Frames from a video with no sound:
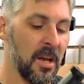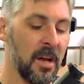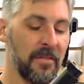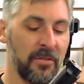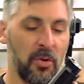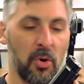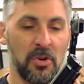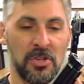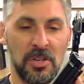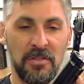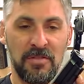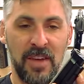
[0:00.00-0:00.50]
Of
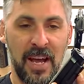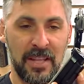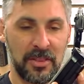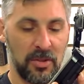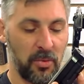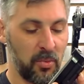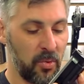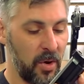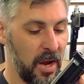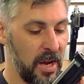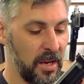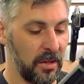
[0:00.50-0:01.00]
course, you've got
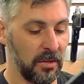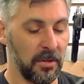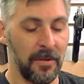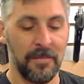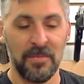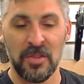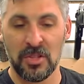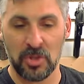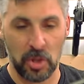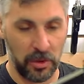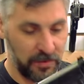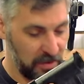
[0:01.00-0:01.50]
the rail,
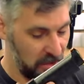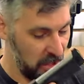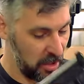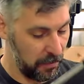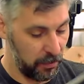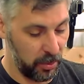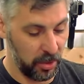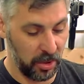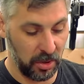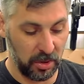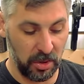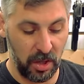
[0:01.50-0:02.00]
so if you need to
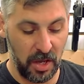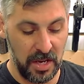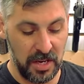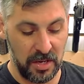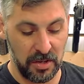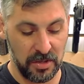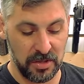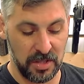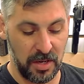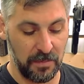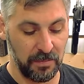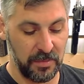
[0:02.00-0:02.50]
put a light
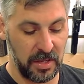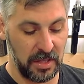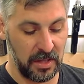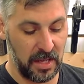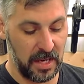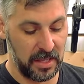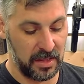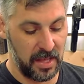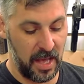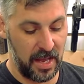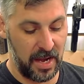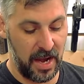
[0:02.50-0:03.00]
or something
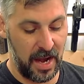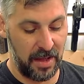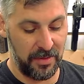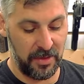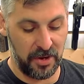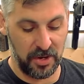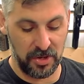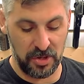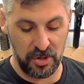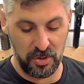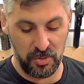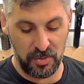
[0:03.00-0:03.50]
like that on
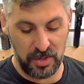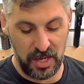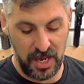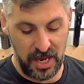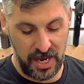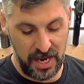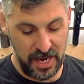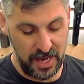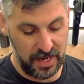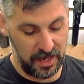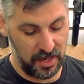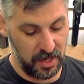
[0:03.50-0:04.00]
there, you
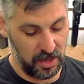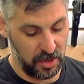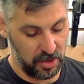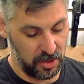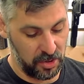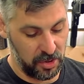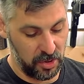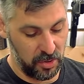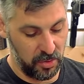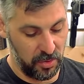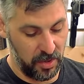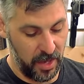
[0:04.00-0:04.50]
can
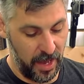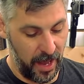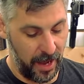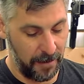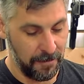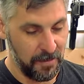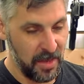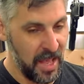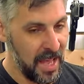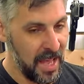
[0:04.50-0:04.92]
do that.